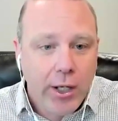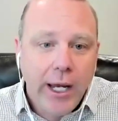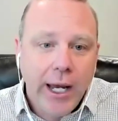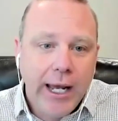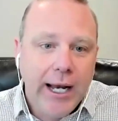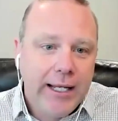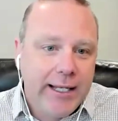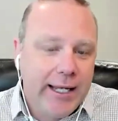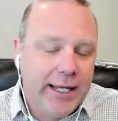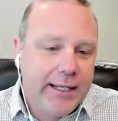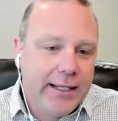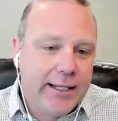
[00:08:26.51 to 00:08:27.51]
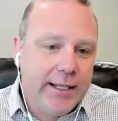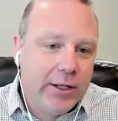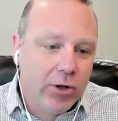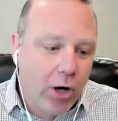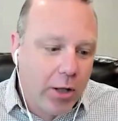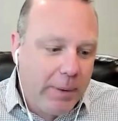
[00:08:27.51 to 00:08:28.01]
And I think
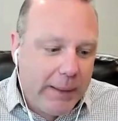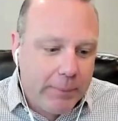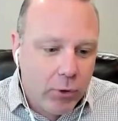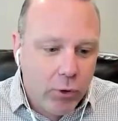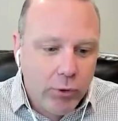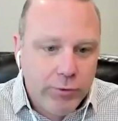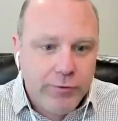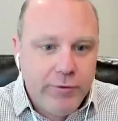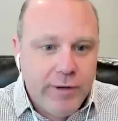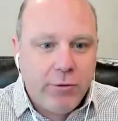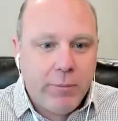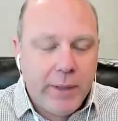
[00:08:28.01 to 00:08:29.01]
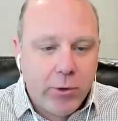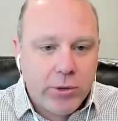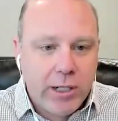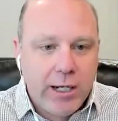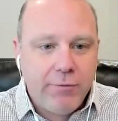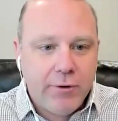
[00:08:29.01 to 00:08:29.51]
there are other people who've never been to a
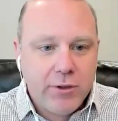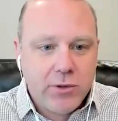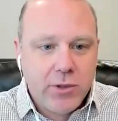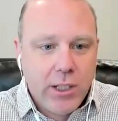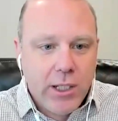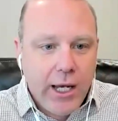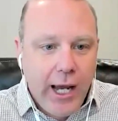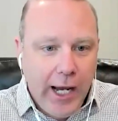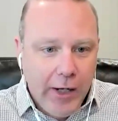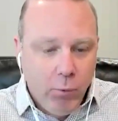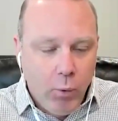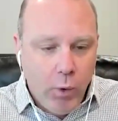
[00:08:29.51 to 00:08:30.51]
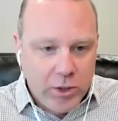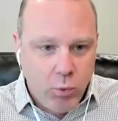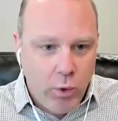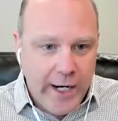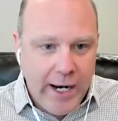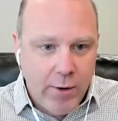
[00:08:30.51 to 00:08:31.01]
conference, had watched
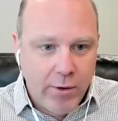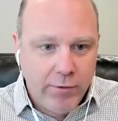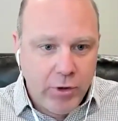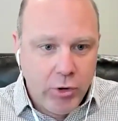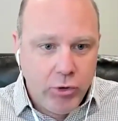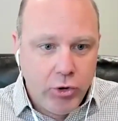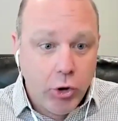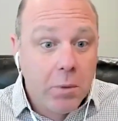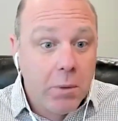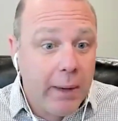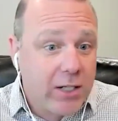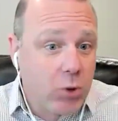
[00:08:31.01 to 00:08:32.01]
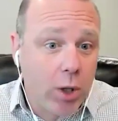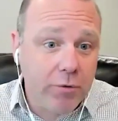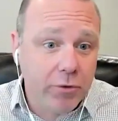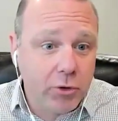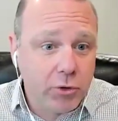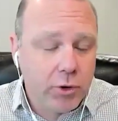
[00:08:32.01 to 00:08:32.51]
1 hour of YouTube and makes
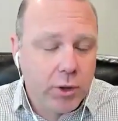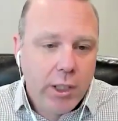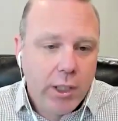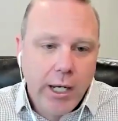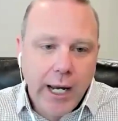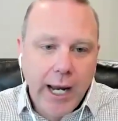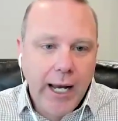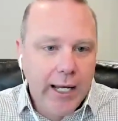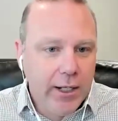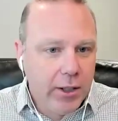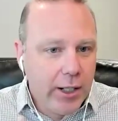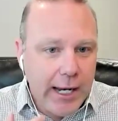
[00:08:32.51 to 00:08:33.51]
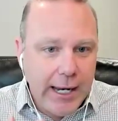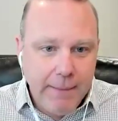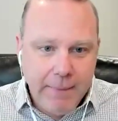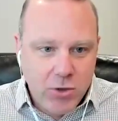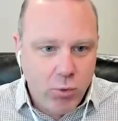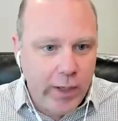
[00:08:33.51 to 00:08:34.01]
offers. And in
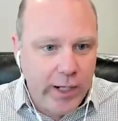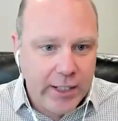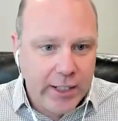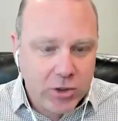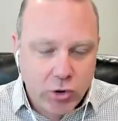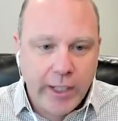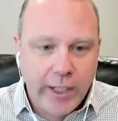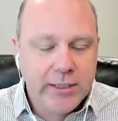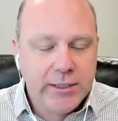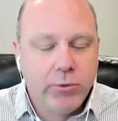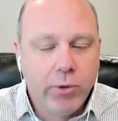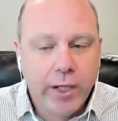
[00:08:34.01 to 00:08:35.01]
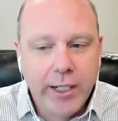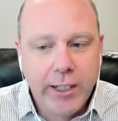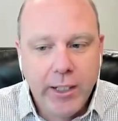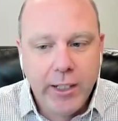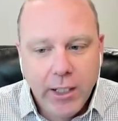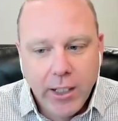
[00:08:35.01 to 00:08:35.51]
between is crazy, right?